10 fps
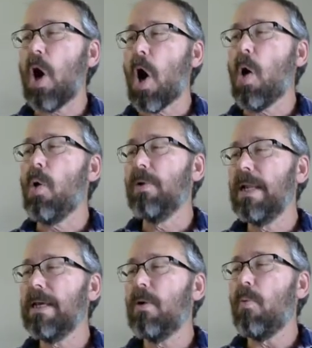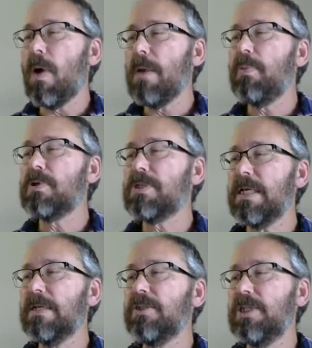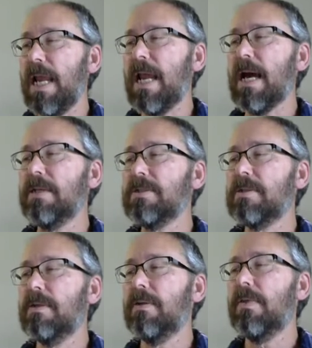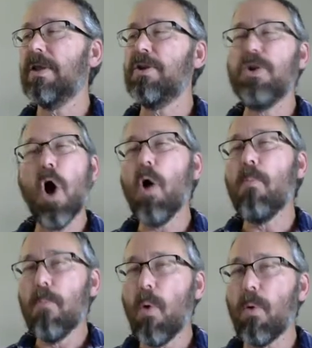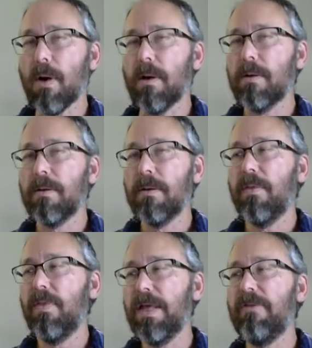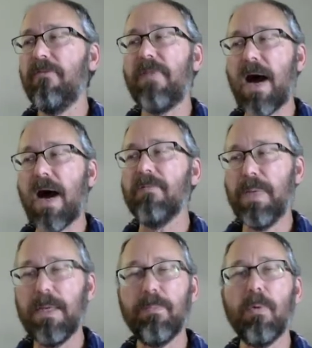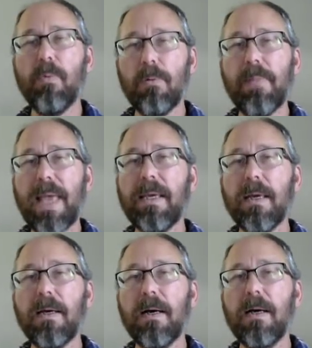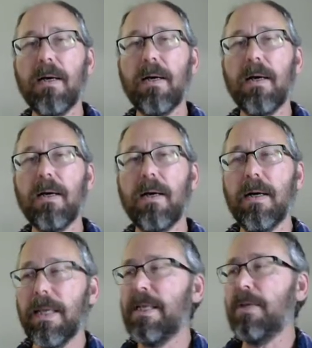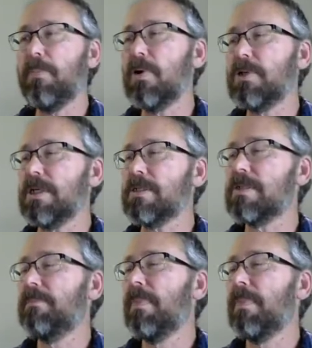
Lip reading: Only a 1% chance that no more than 5 people will make any purchase.